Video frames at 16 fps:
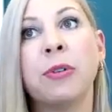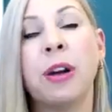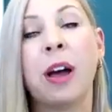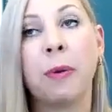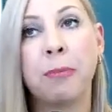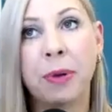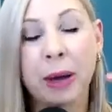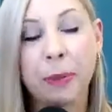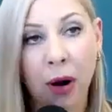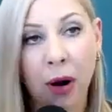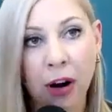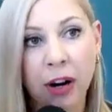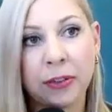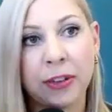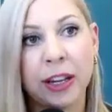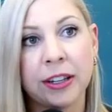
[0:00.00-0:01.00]
a big
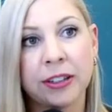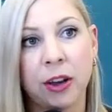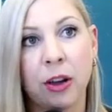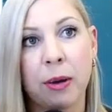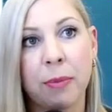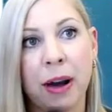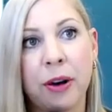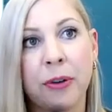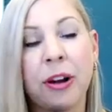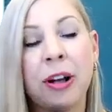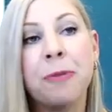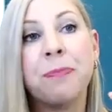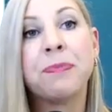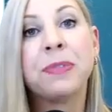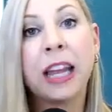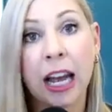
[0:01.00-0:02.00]
part of it is all about
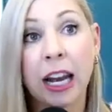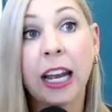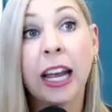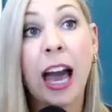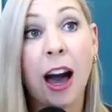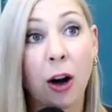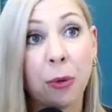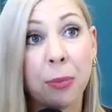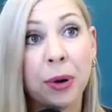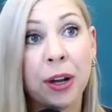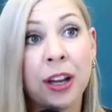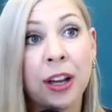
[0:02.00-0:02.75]
getting help,